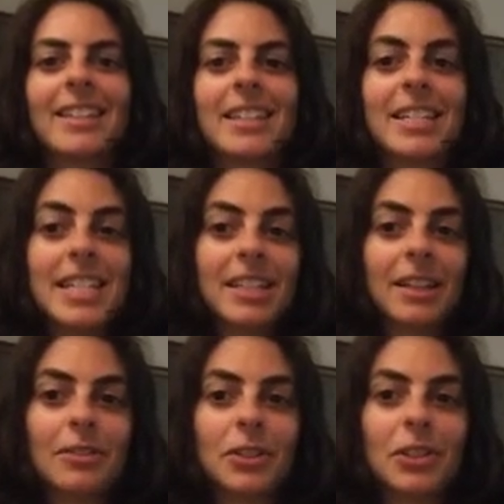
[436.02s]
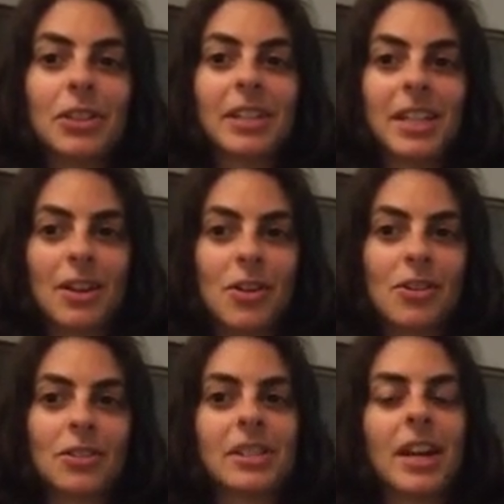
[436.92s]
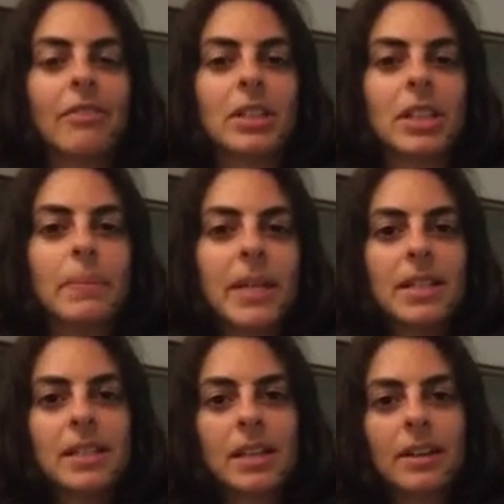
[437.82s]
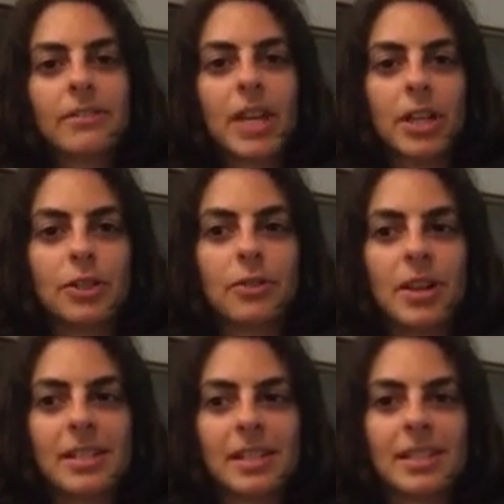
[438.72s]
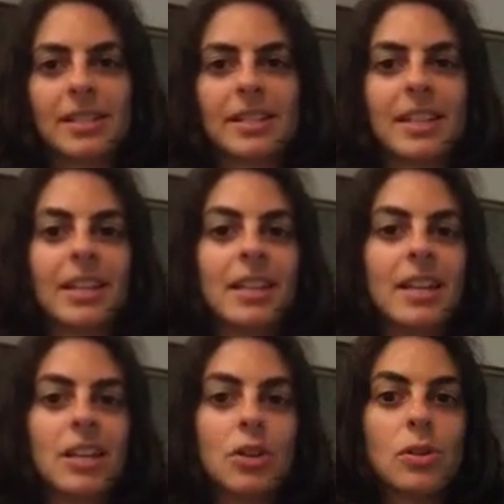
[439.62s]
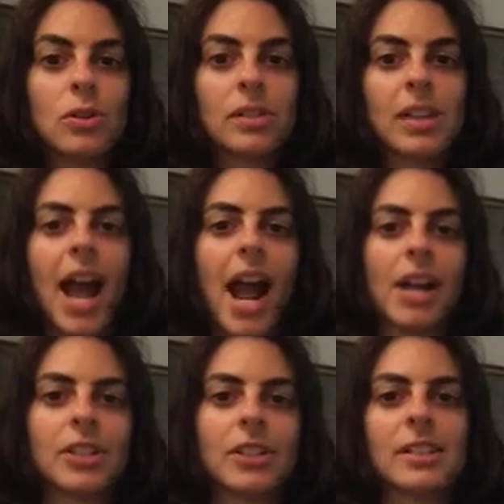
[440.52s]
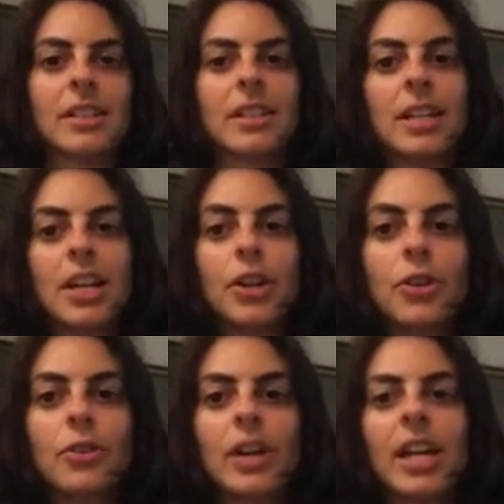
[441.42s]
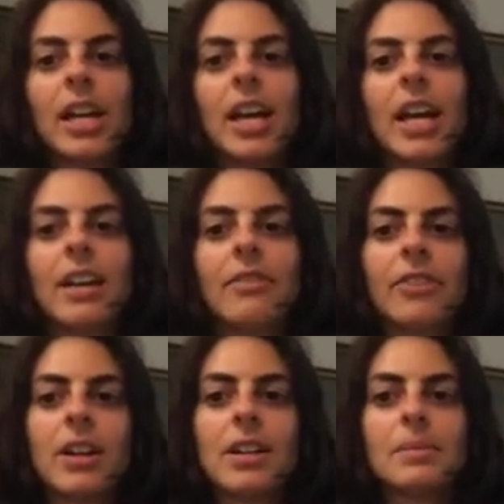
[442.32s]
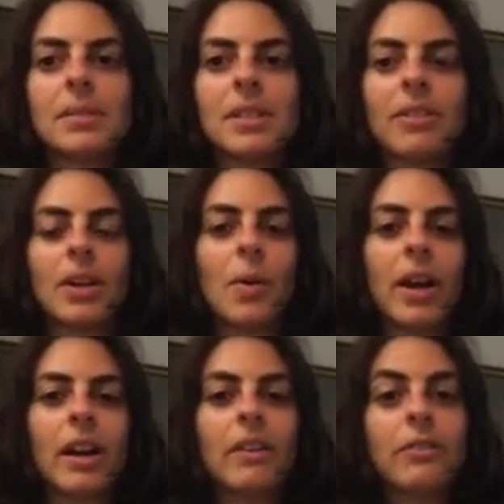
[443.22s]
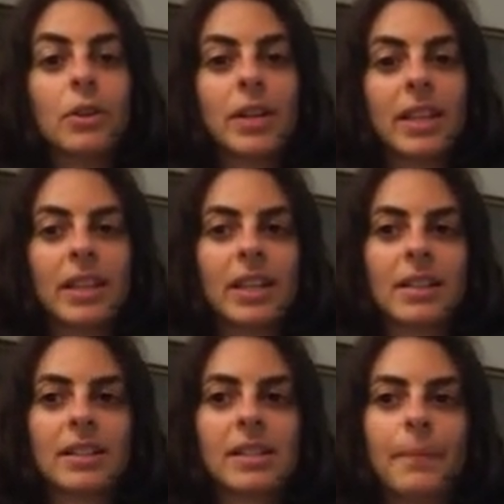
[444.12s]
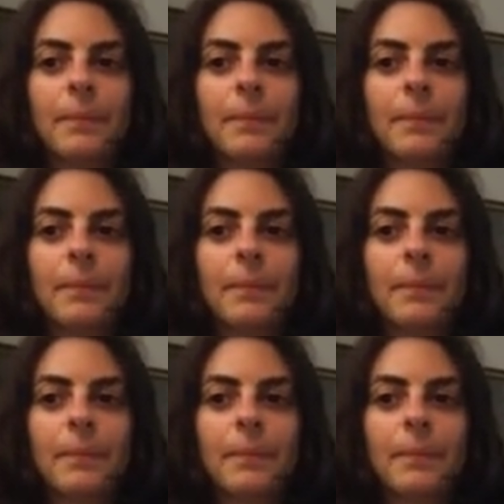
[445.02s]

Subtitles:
The D-level heroes have a limited set of catchphrases that they use, actions that they do, and a very specific way of doing things.